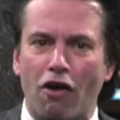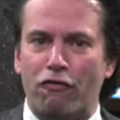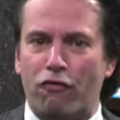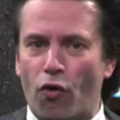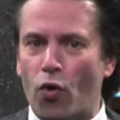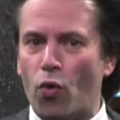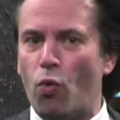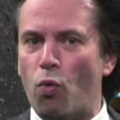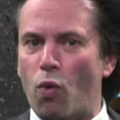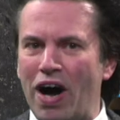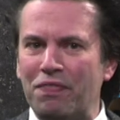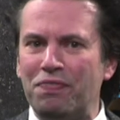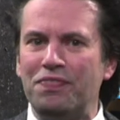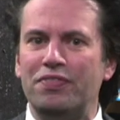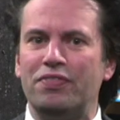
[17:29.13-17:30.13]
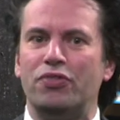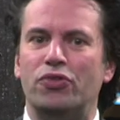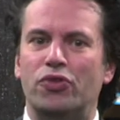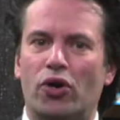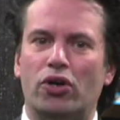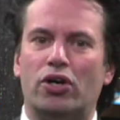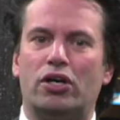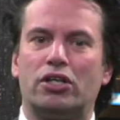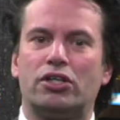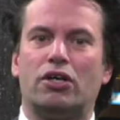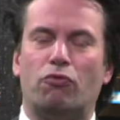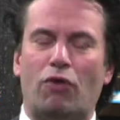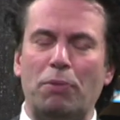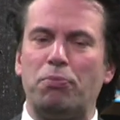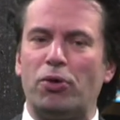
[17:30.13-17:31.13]
for
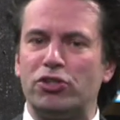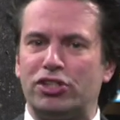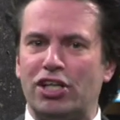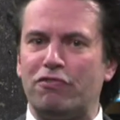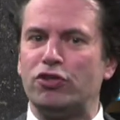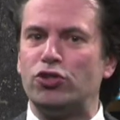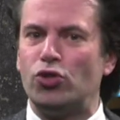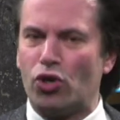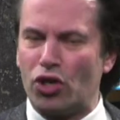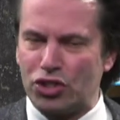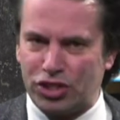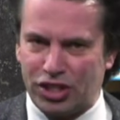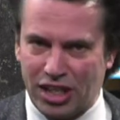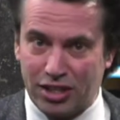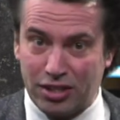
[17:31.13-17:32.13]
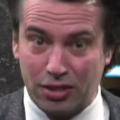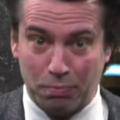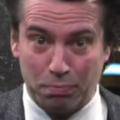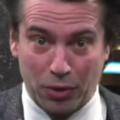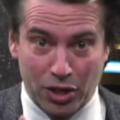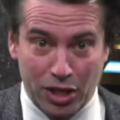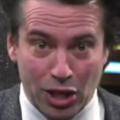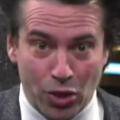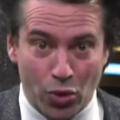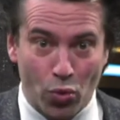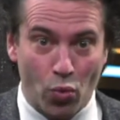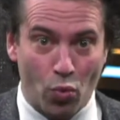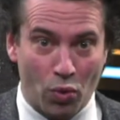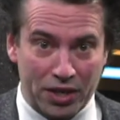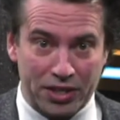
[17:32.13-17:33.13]
$1.7 per
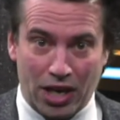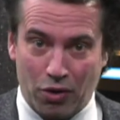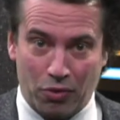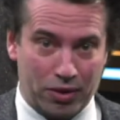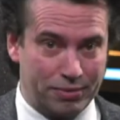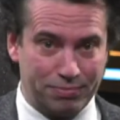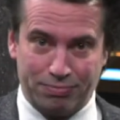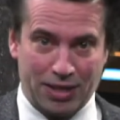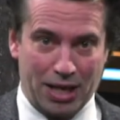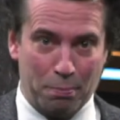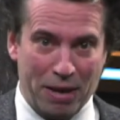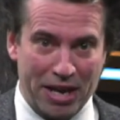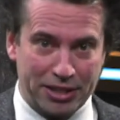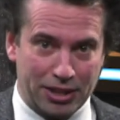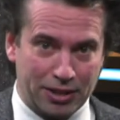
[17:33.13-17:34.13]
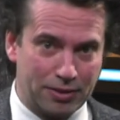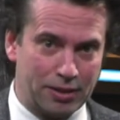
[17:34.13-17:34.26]
kilowatt hour. Amazing.